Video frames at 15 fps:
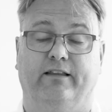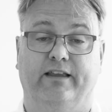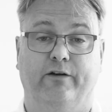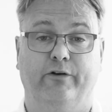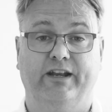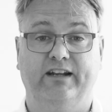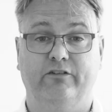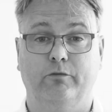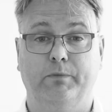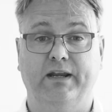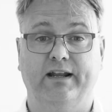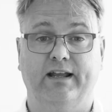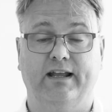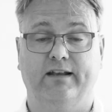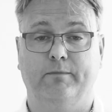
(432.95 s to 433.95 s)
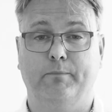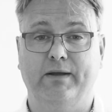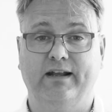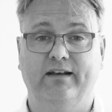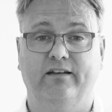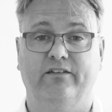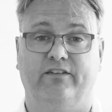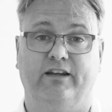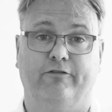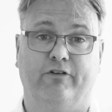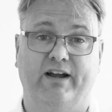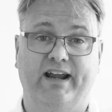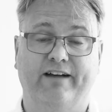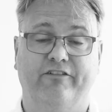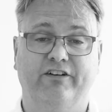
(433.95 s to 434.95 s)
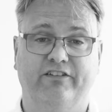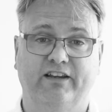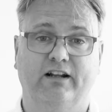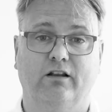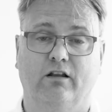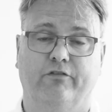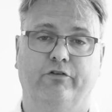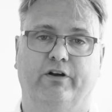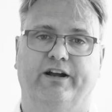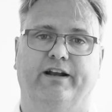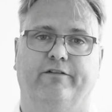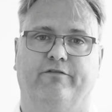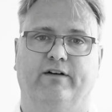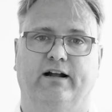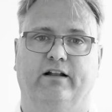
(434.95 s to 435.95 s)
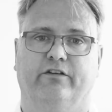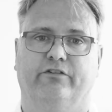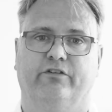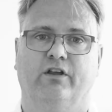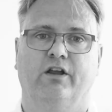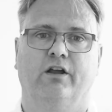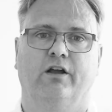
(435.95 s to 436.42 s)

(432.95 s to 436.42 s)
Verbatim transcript: there will need to be a dependency for every single of your header files